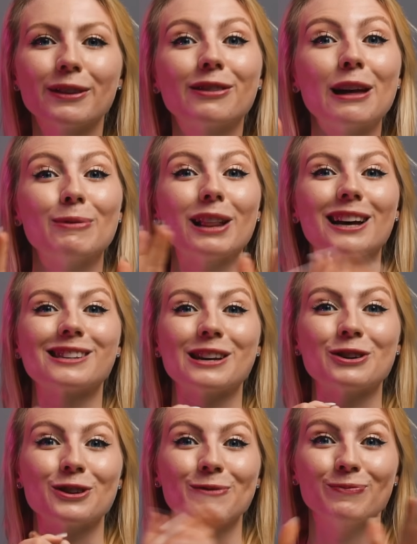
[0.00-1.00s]

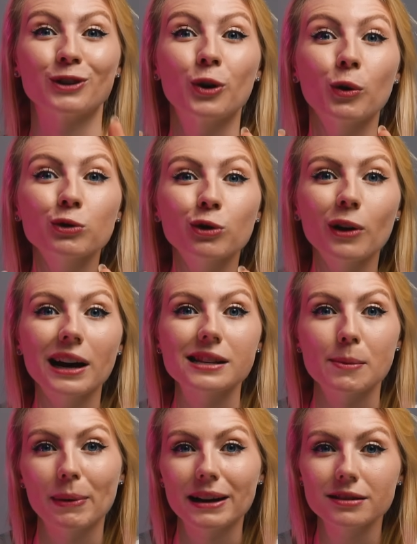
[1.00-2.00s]
Stabilization. GO 2 has
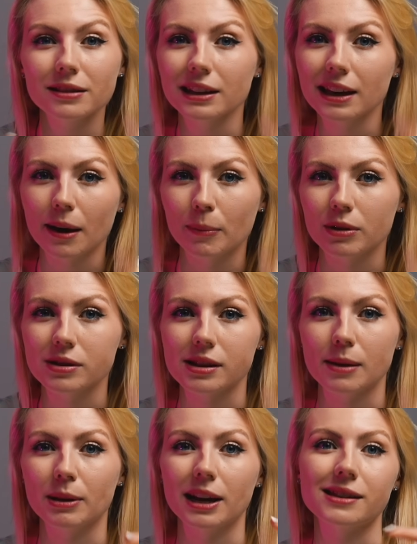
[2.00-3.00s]
a better in-camera
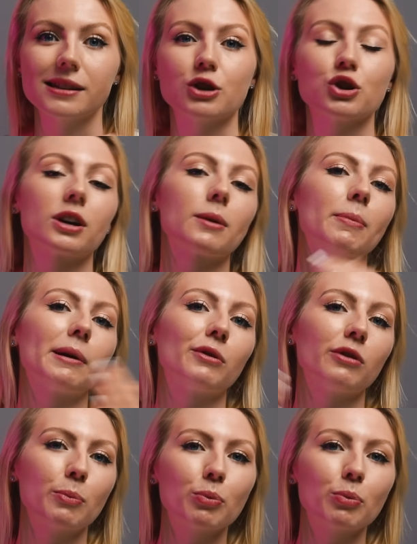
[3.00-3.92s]
stabilization compared to the